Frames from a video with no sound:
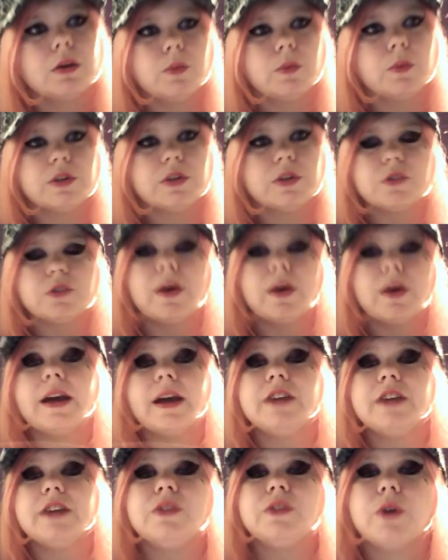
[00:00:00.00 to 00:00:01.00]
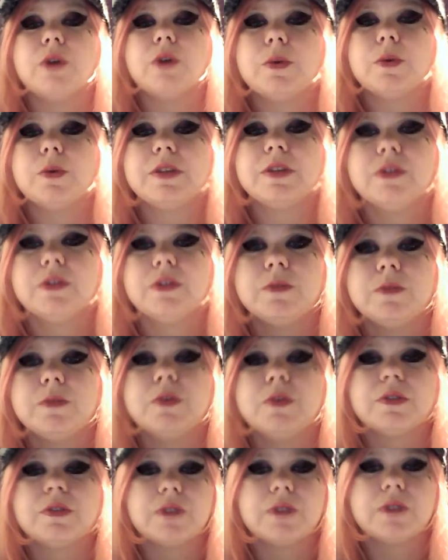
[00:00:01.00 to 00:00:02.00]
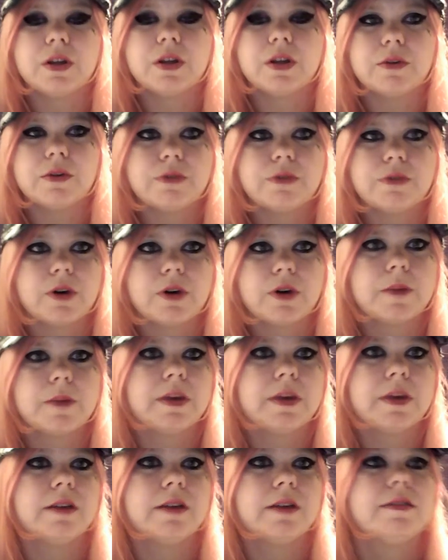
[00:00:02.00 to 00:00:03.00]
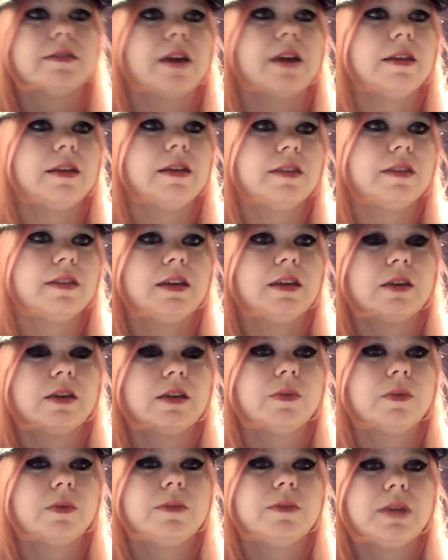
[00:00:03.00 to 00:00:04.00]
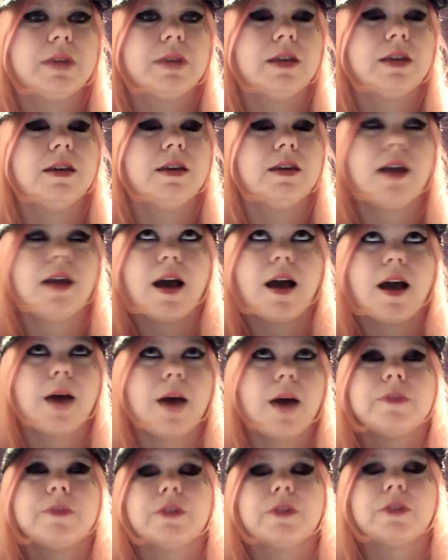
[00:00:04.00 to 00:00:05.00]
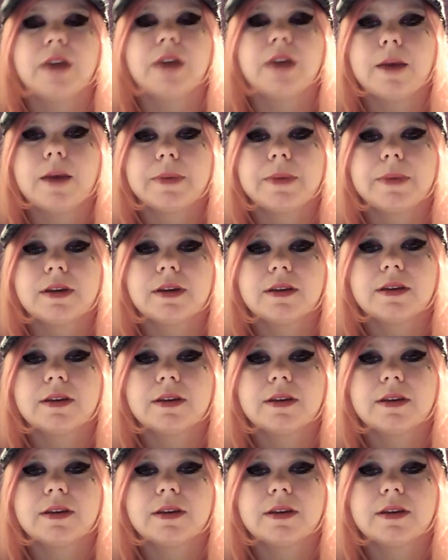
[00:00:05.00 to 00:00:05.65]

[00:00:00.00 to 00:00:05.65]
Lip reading: Which is why I do hope they do a music video for it, because I think it would be absolutely epic.